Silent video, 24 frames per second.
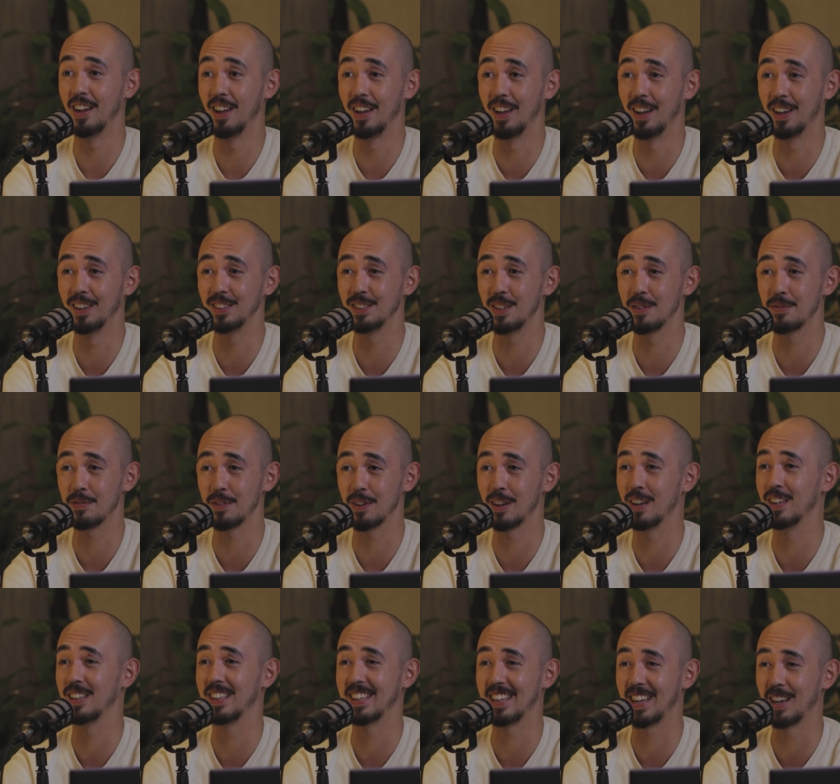I honestly
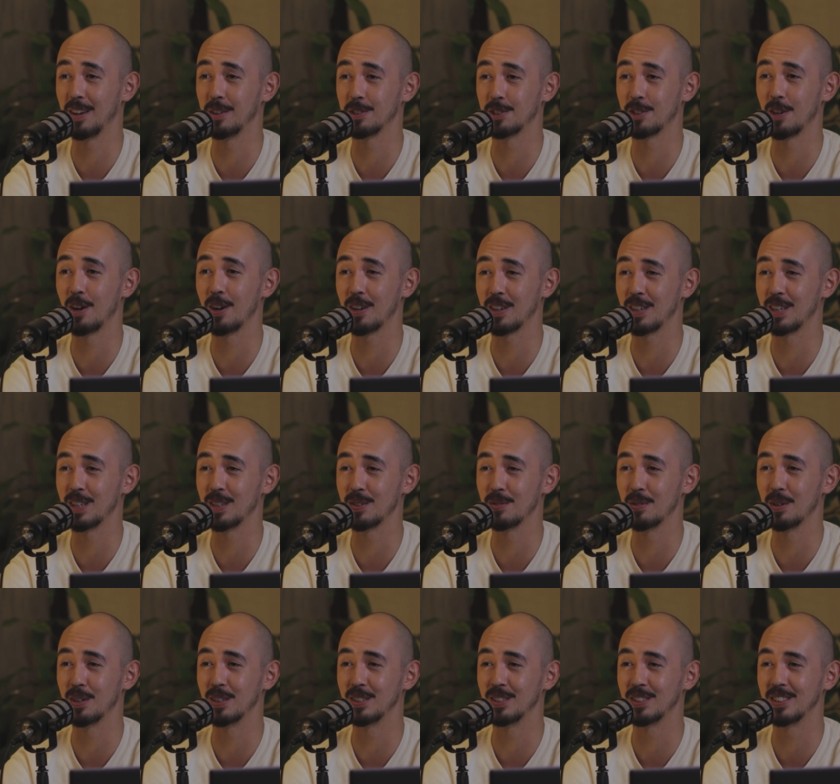forgot, like, how
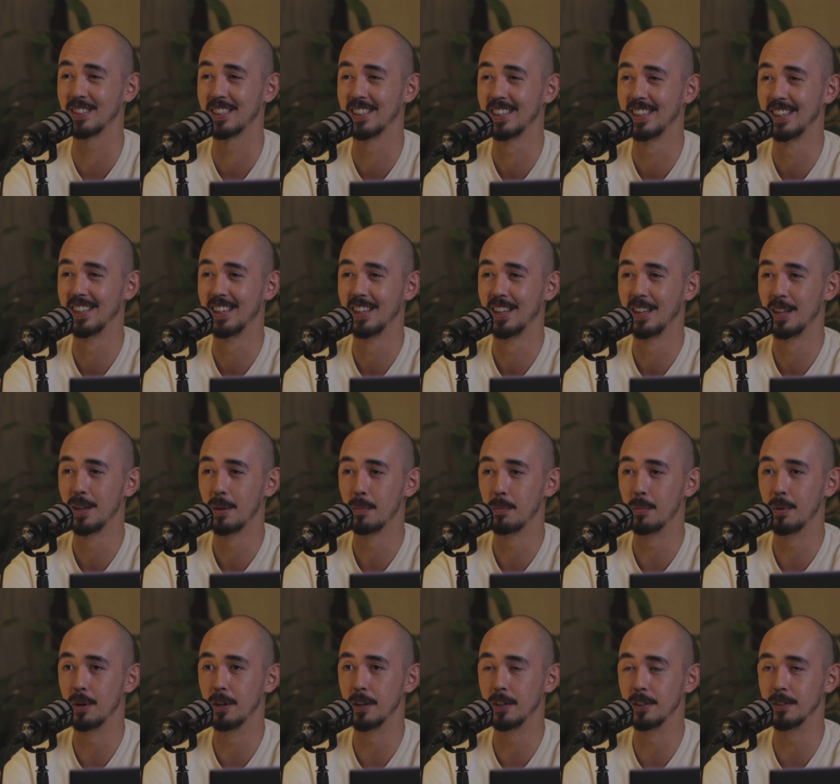shocking it was. Yeah.
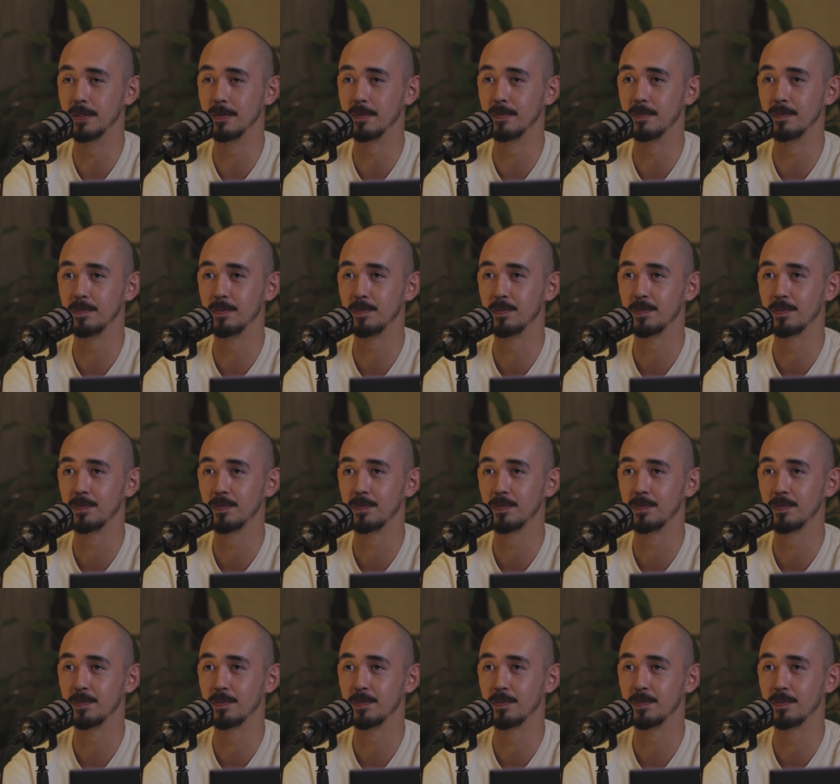But